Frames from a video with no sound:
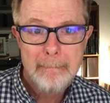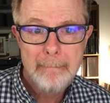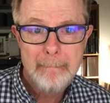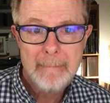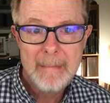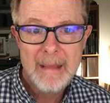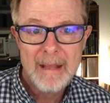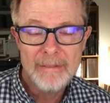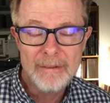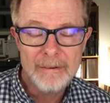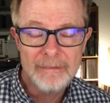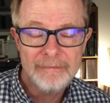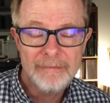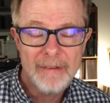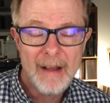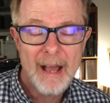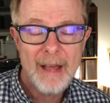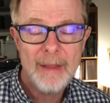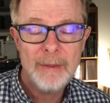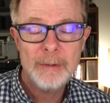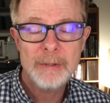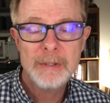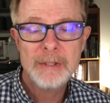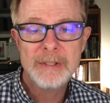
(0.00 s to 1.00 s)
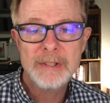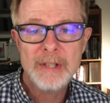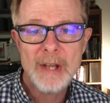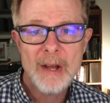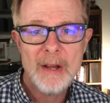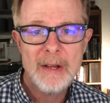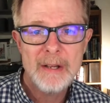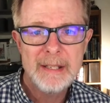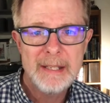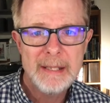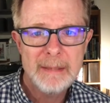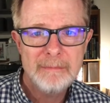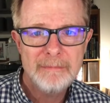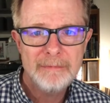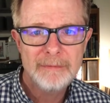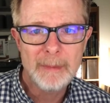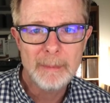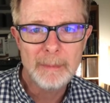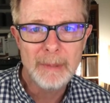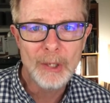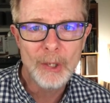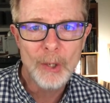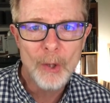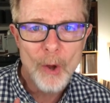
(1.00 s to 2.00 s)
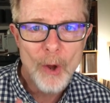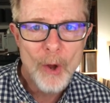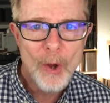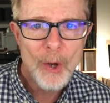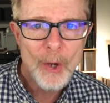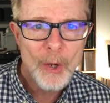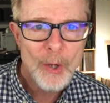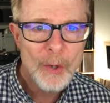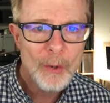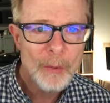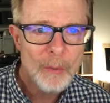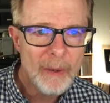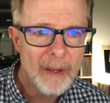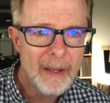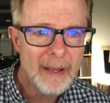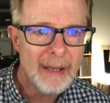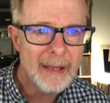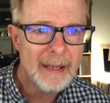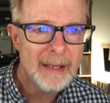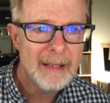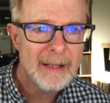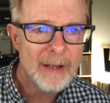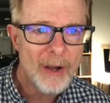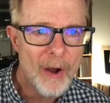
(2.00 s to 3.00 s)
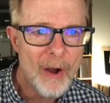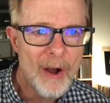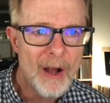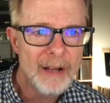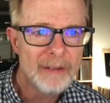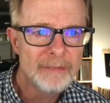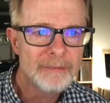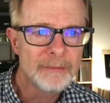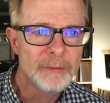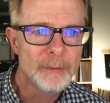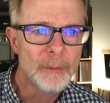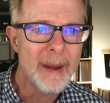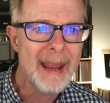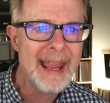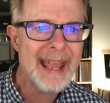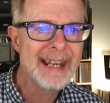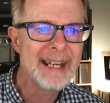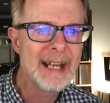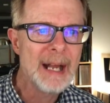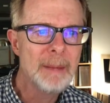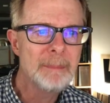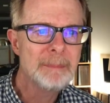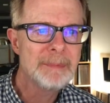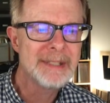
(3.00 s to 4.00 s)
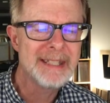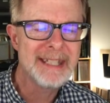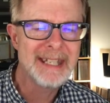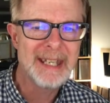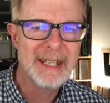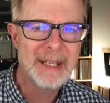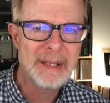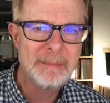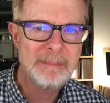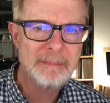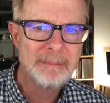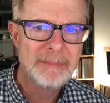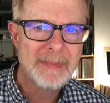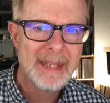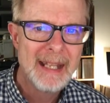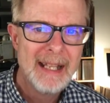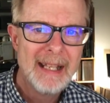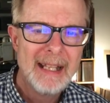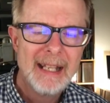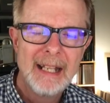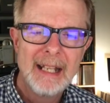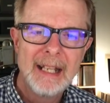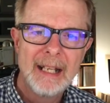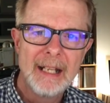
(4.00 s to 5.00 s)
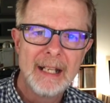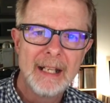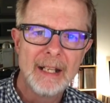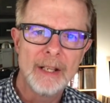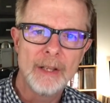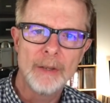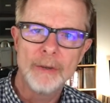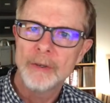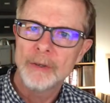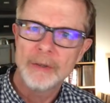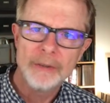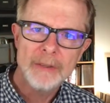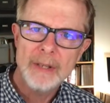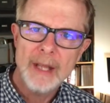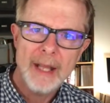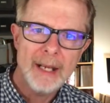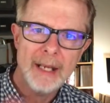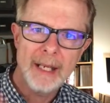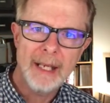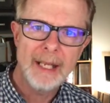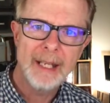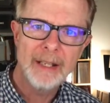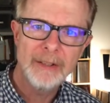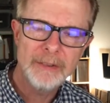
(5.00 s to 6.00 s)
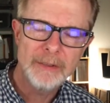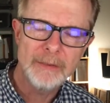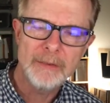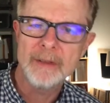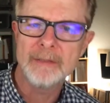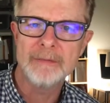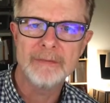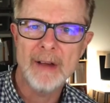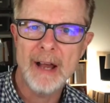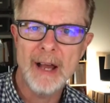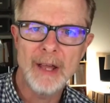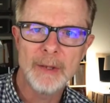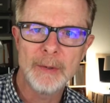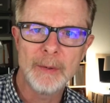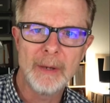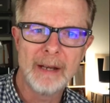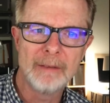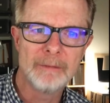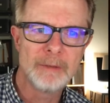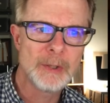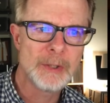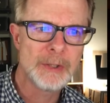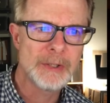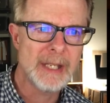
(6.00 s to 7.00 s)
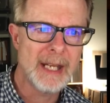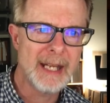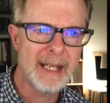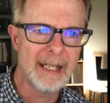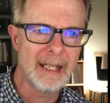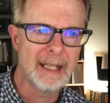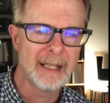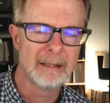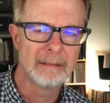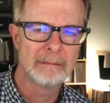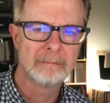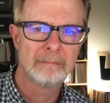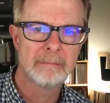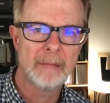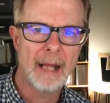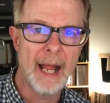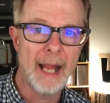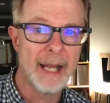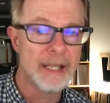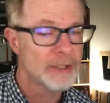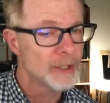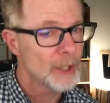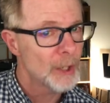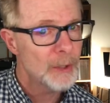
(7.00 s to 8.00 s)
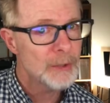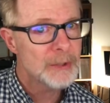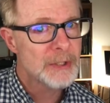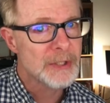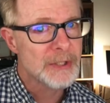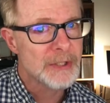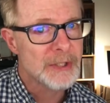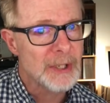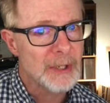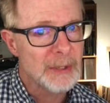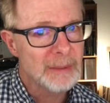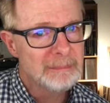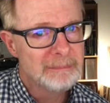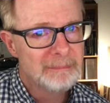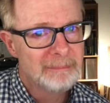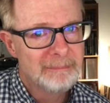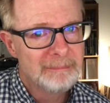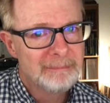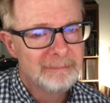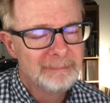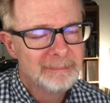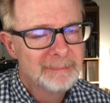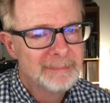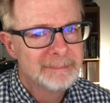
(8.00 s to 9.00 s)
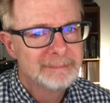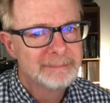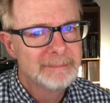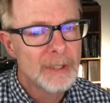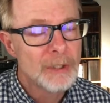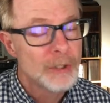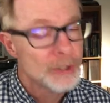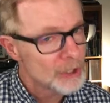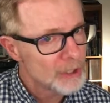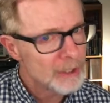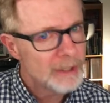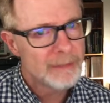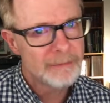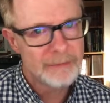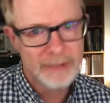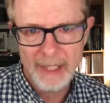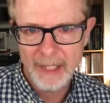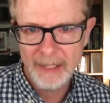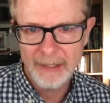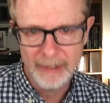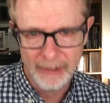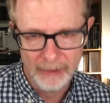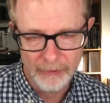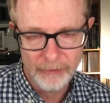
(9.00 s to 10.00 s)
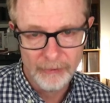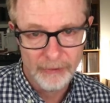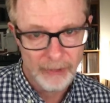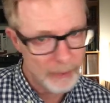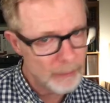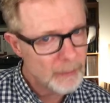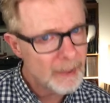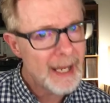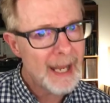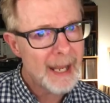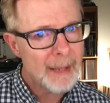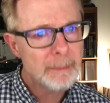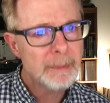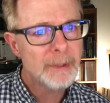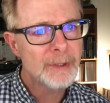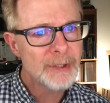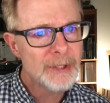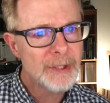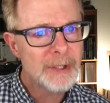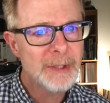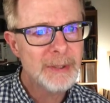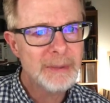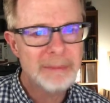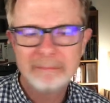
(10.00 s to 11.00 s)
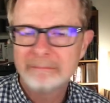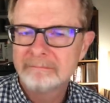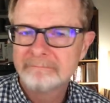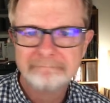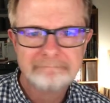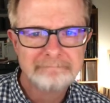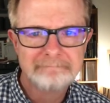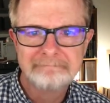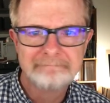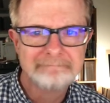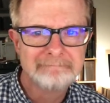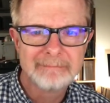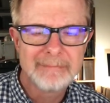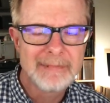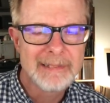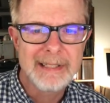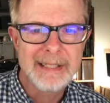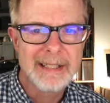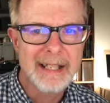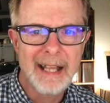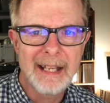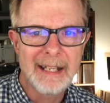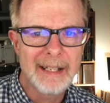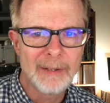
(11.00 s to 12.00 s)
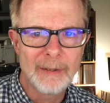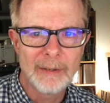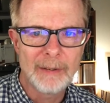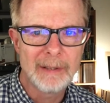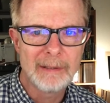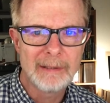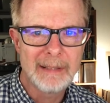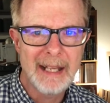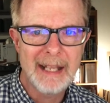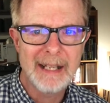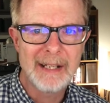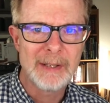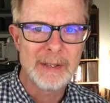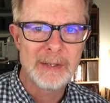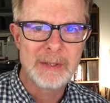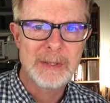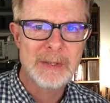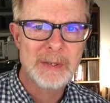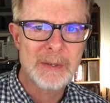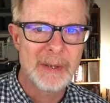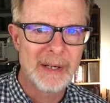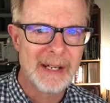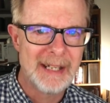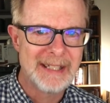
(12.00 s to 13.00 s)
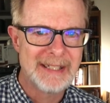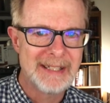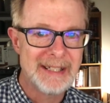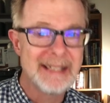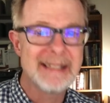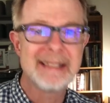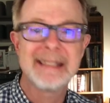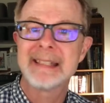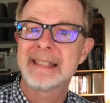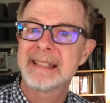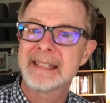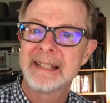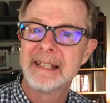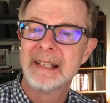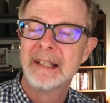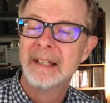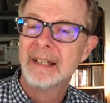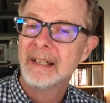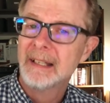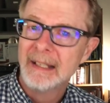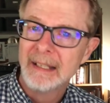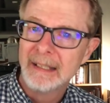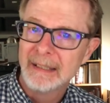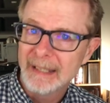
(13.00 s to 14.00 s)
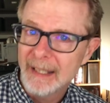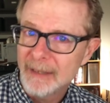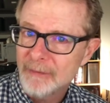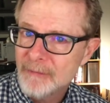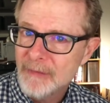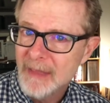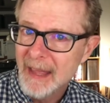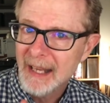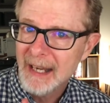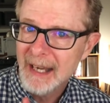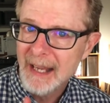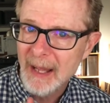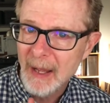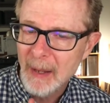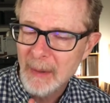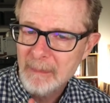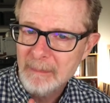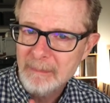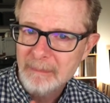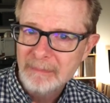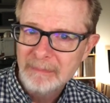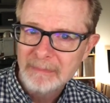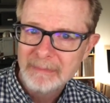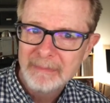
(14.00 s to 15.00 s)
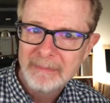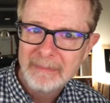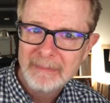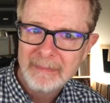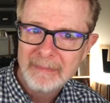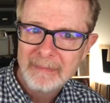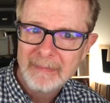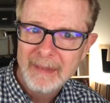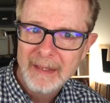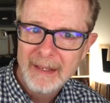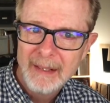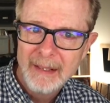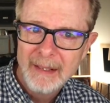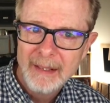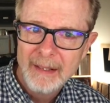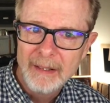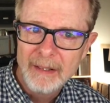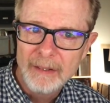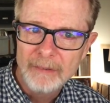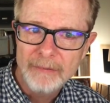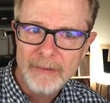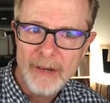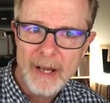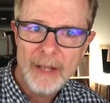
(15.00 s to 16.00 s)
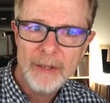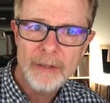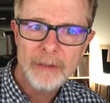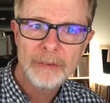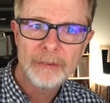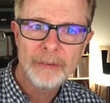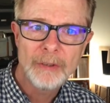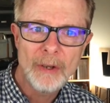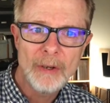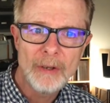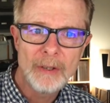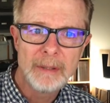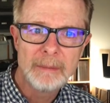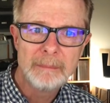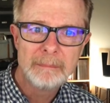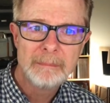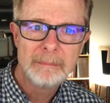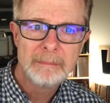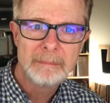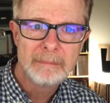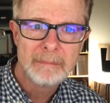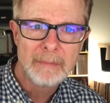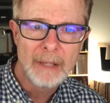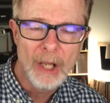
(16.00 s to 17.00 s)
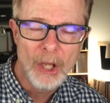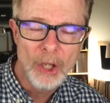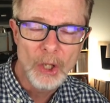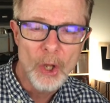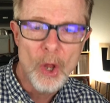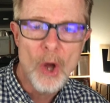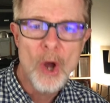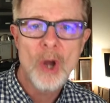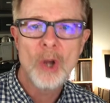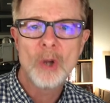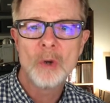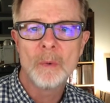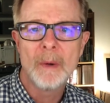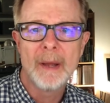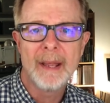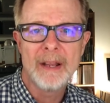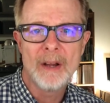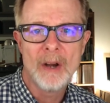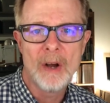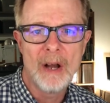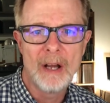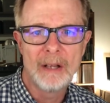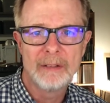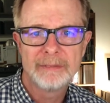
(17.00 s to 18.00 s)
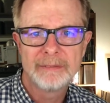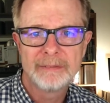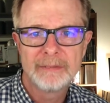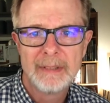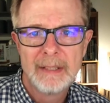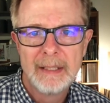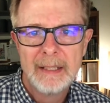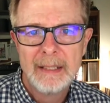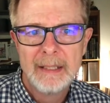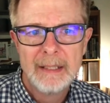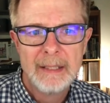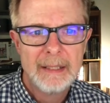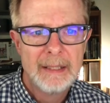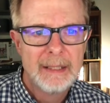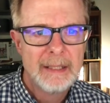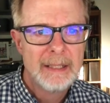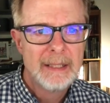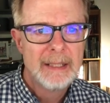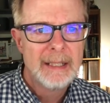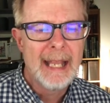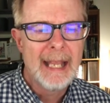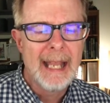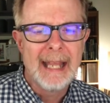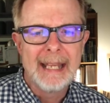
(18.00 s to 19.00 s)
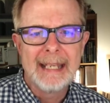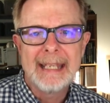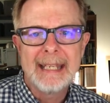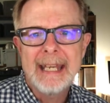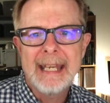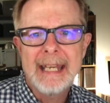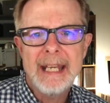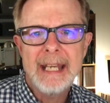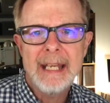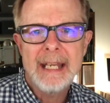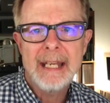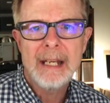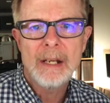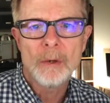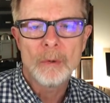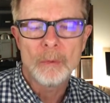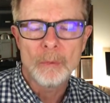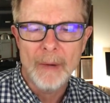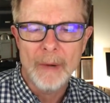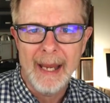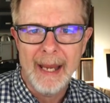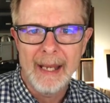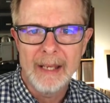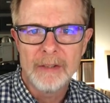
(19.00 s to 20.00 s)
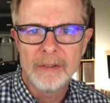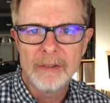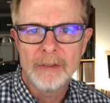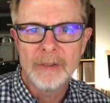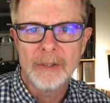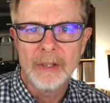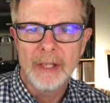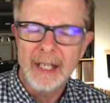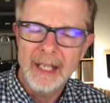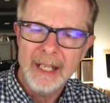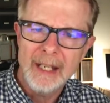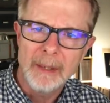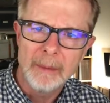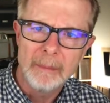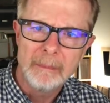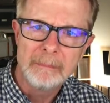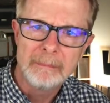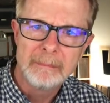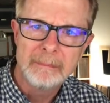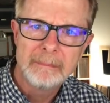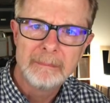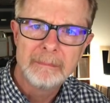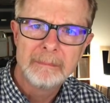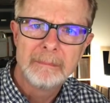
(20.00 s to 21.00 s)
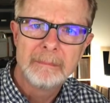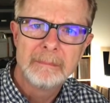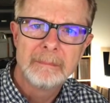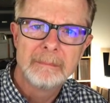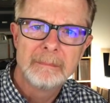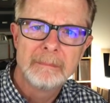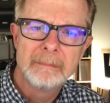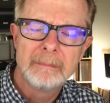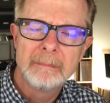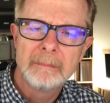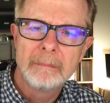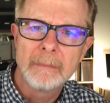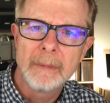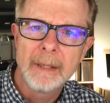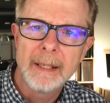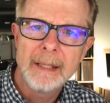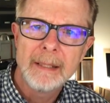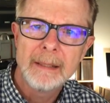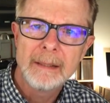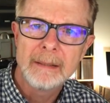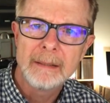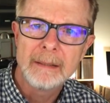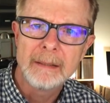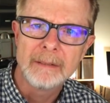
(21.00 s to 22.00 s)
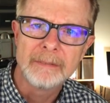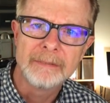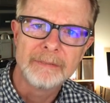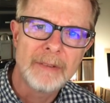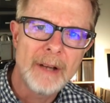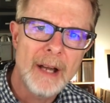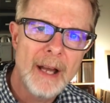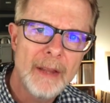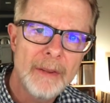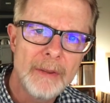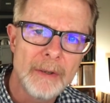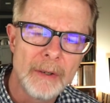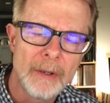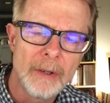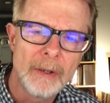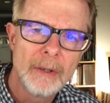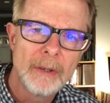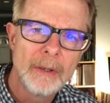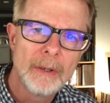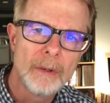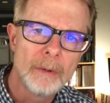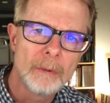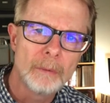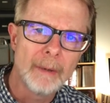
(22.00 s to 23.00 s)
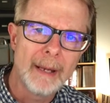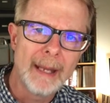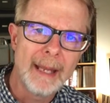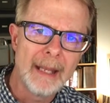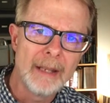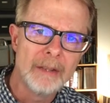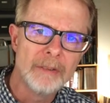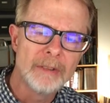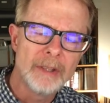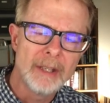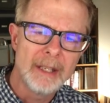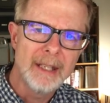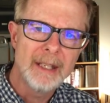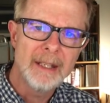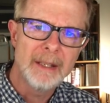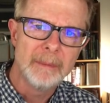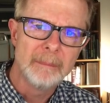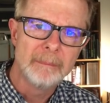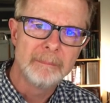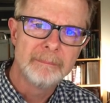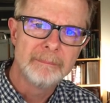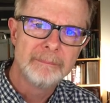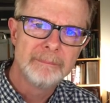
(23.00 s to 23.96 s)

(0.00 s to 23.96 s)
the Father saw him from a long way off, ran up to him, there's not a hint of the father ever saying, I told you so. You shouldn't have done this. See what happened to you? It's not in the not in the story. Jesus left that out. The father saw him a long way off and he ran to him. Right? The father ran to him.